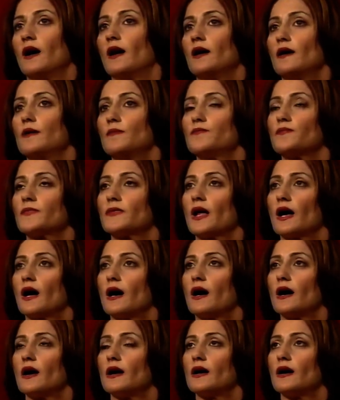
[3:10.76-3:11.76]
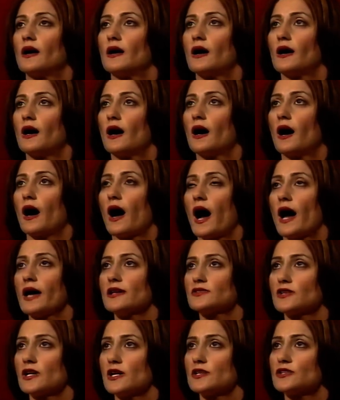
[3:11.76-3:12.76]

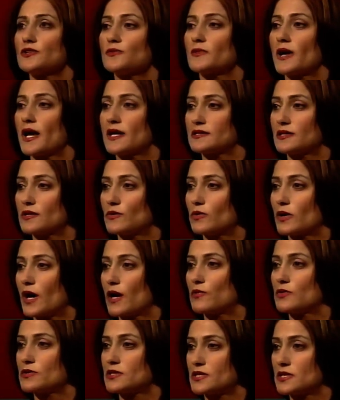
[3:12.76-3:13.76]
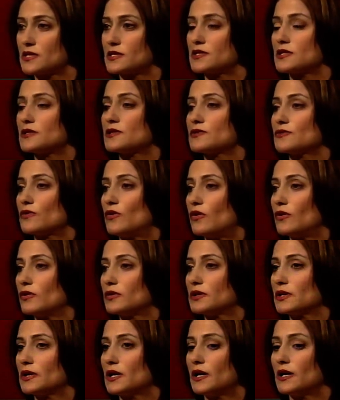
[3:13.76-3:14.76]
I started gymnastics when I was 6 years
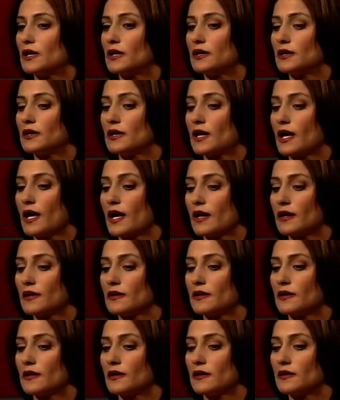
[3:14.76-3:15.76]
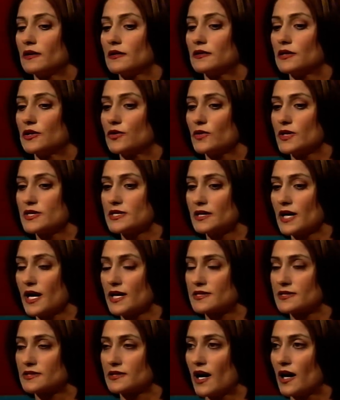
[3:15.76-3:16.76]
old, and the reason
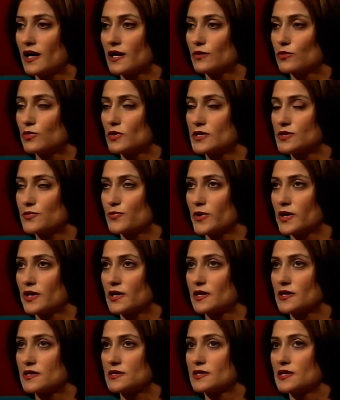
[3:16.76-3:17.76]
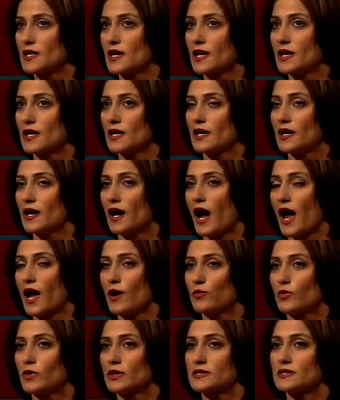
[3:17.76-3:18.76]
I started was because
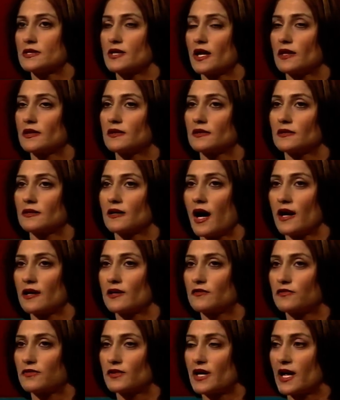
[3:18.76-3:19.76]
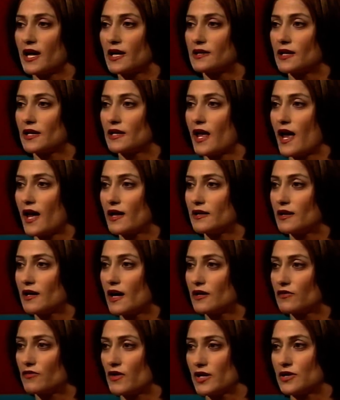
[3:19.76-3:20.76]
I was that kind of kid that had a
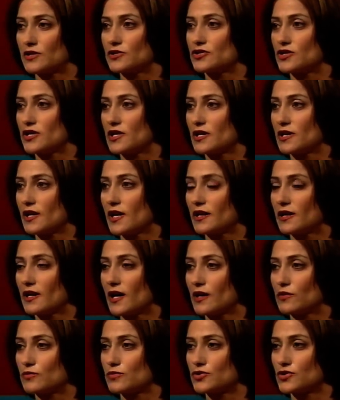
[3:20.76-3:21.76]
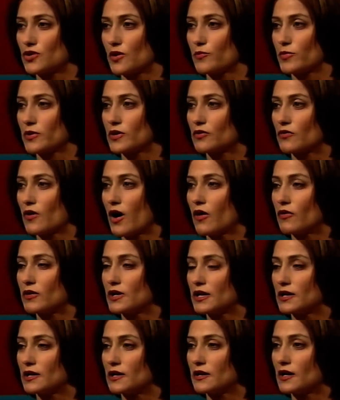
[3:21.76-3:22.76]
lot of energy, and I was jumping
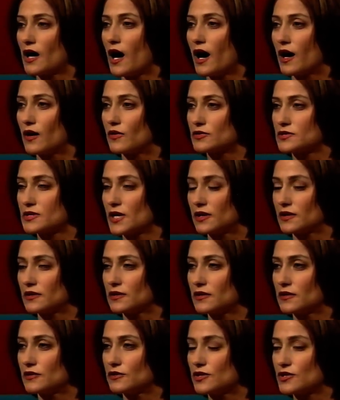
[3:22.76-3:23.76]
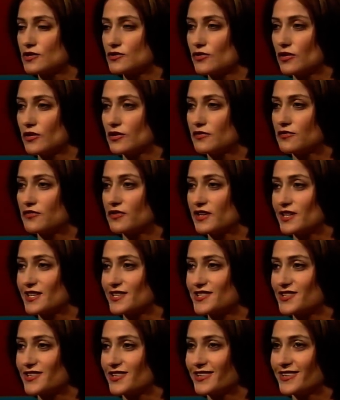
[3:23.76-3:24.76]
around in the house and destroyed the
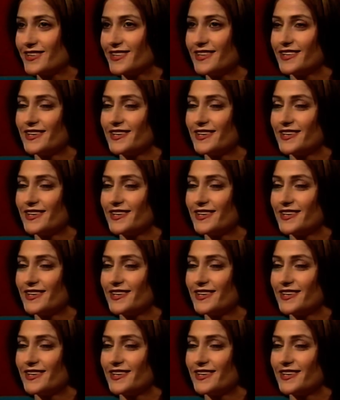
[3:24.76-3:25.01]
furniture.